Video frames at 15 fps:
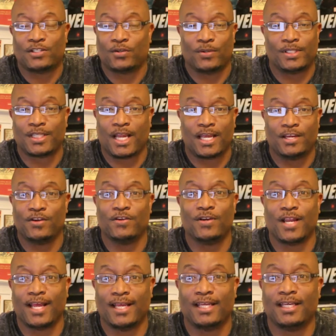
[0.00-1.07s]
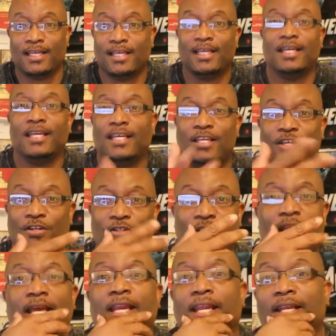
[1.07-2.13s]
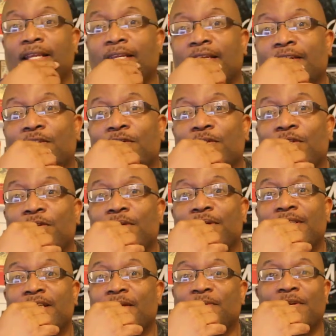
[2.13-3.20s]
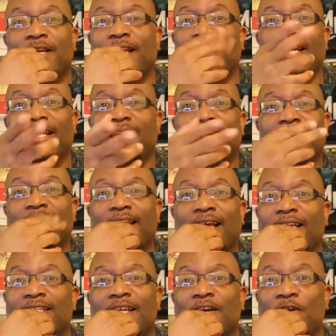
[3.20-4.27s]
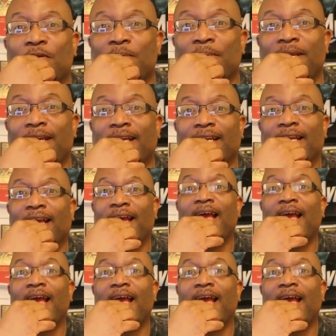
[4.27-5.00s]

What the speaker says: So it's like you're saying it, and the dude's doing something. You're like, that's not gonna be it,